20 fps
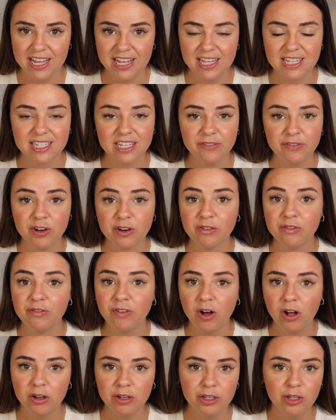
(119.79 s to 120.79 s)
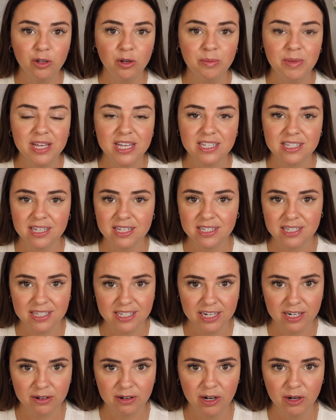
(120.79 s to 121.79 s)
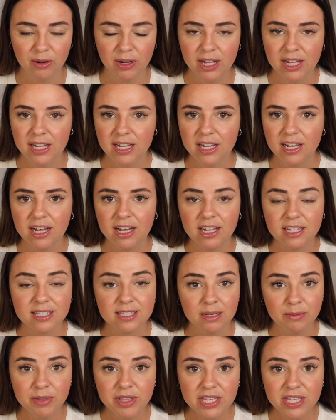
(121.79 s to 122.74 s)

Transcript: is if your volume is 0. Some of